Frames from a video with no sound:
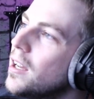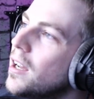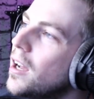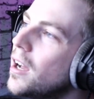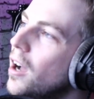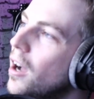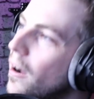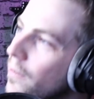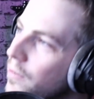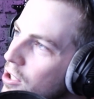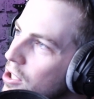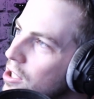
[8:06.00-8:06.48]

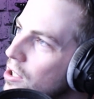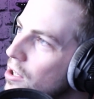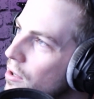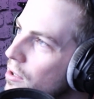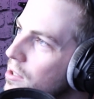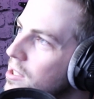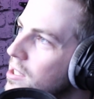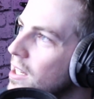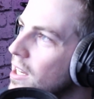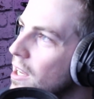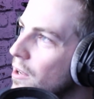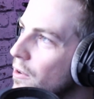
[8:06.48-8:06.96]
after
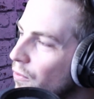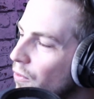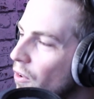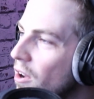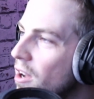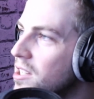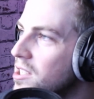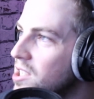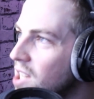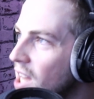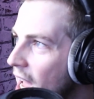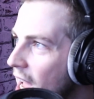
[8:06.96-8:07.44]
using it
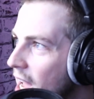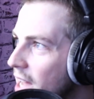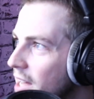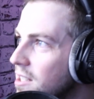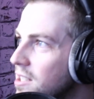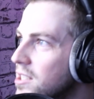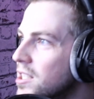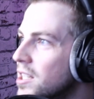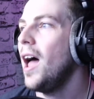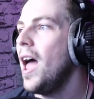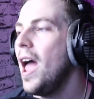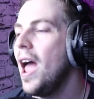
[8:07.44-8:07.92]

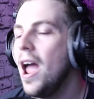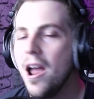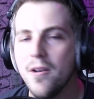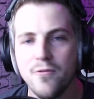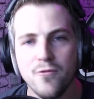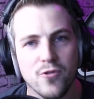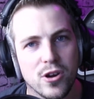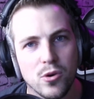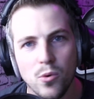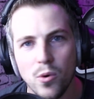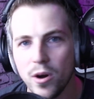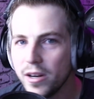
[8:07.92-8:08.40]
firsthand,
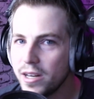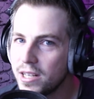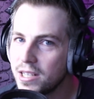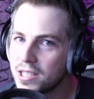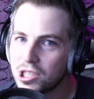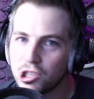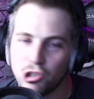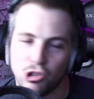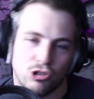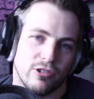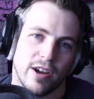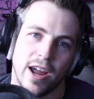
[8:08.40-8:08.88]
everyone is
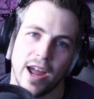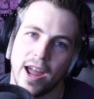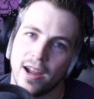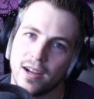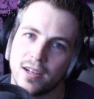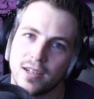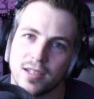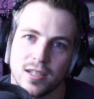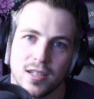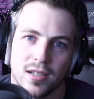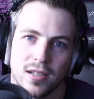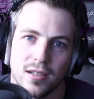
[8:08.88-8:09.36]

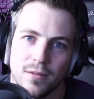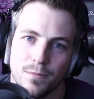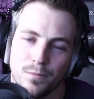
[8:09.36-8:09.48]
correct.